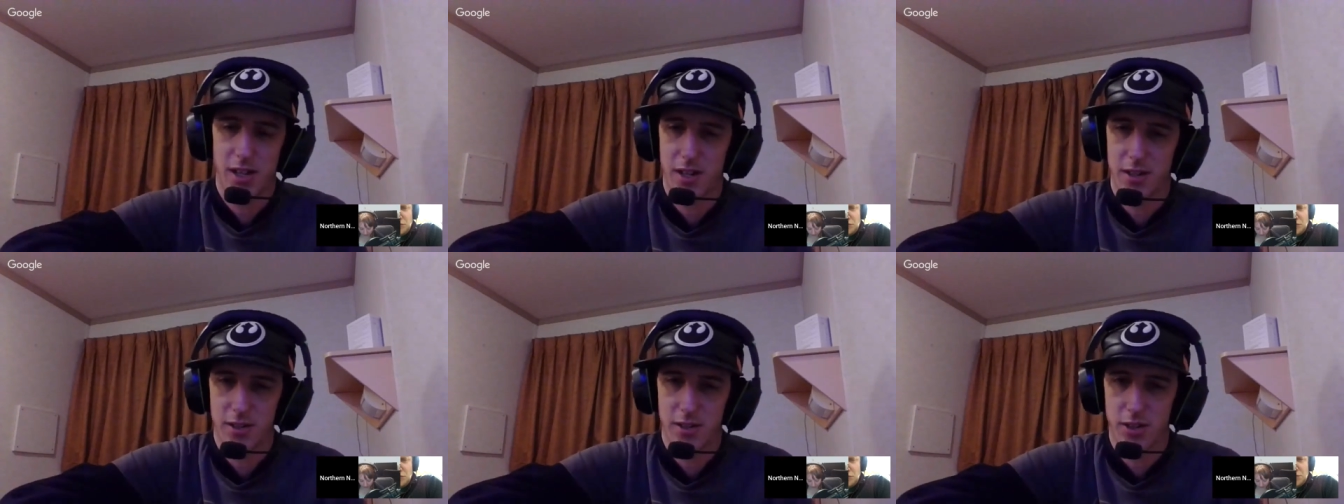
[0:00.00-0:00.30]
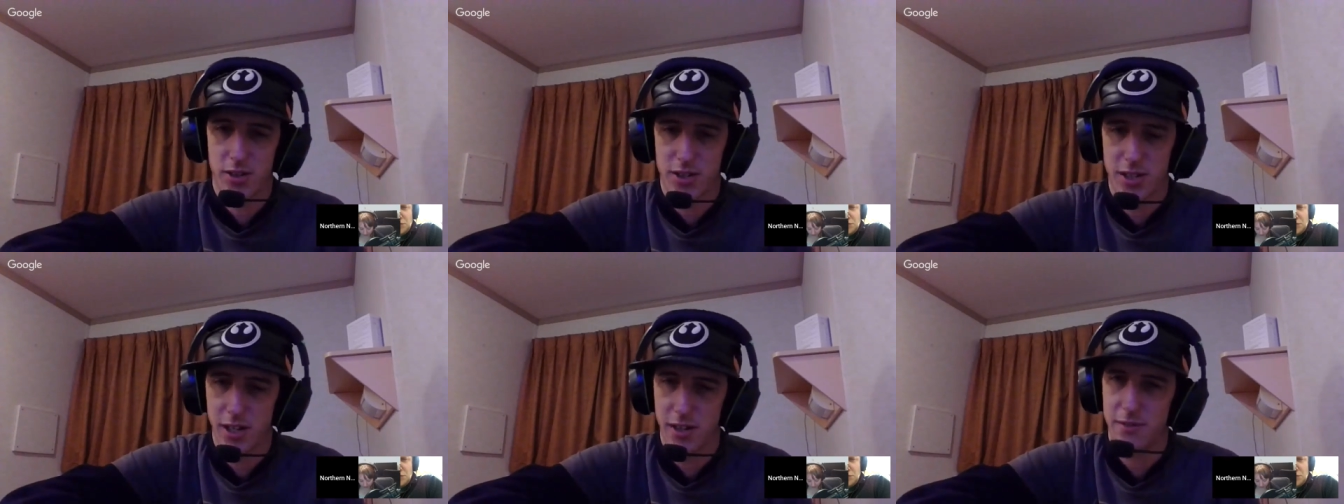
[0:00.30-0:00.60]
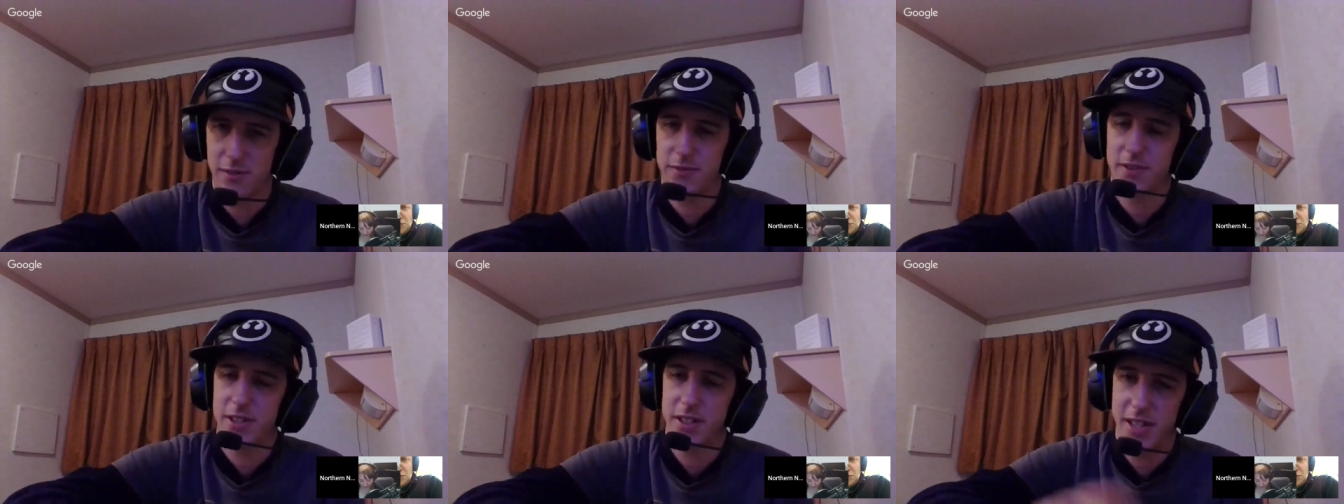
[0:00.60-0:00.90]
on
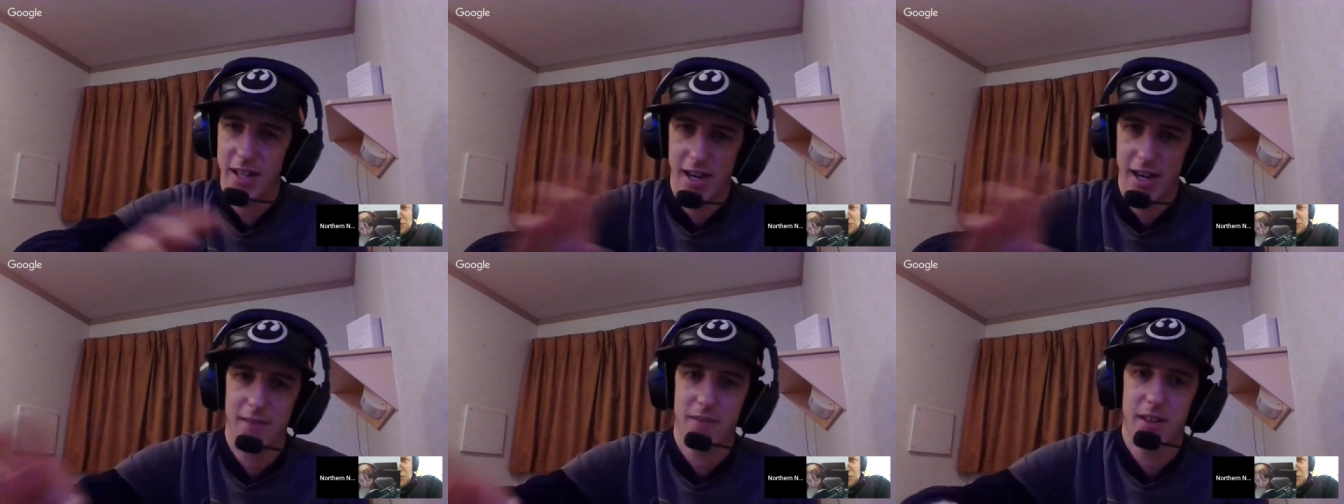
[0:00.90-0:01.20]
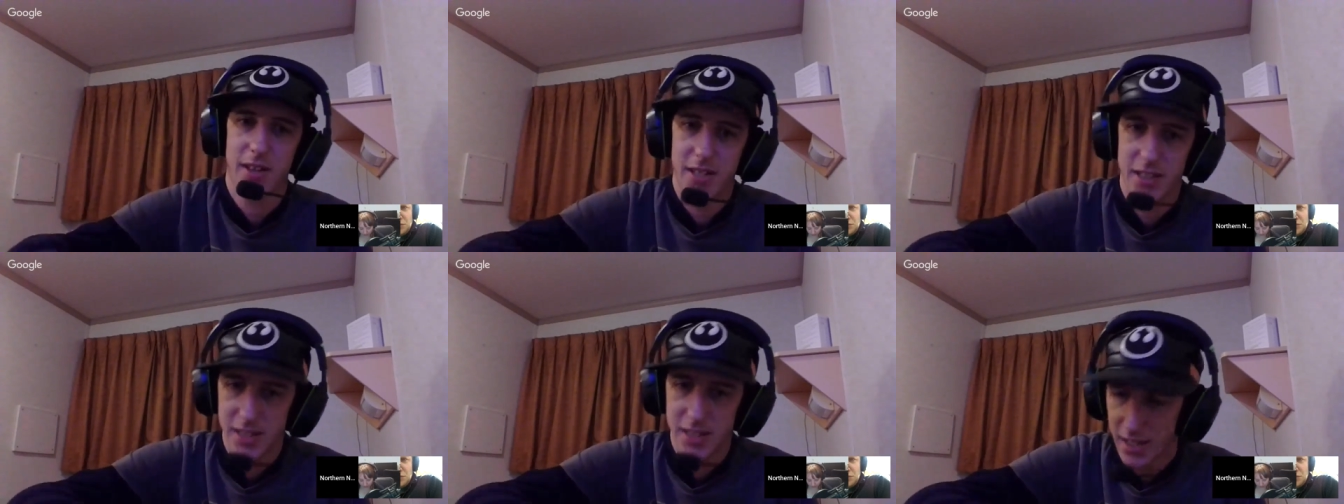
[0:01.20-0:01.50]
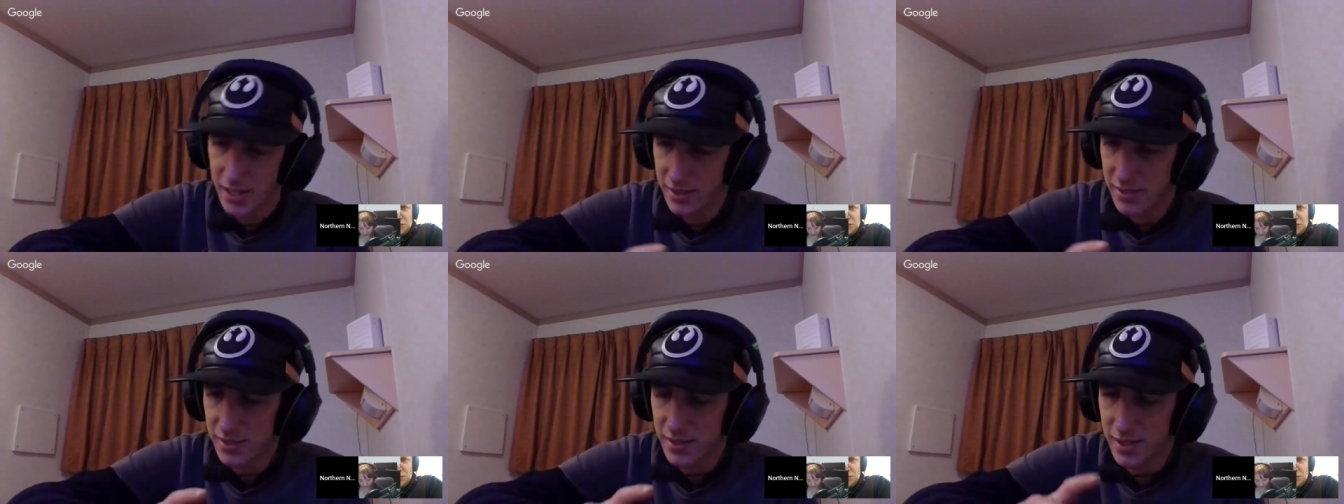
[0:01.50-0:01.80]
yourself to get everything
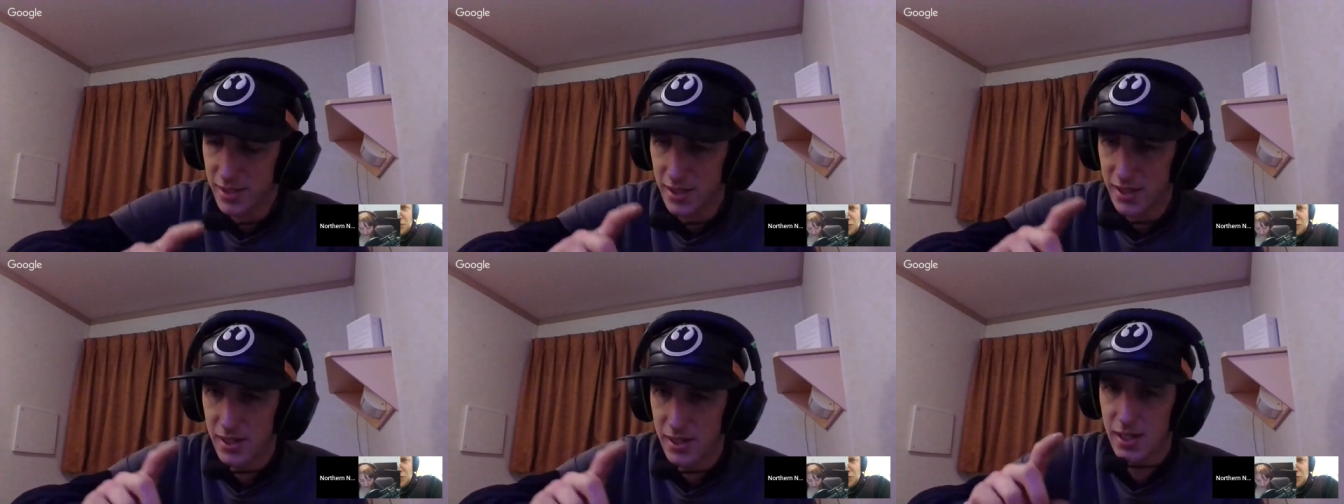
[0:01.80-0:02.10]
done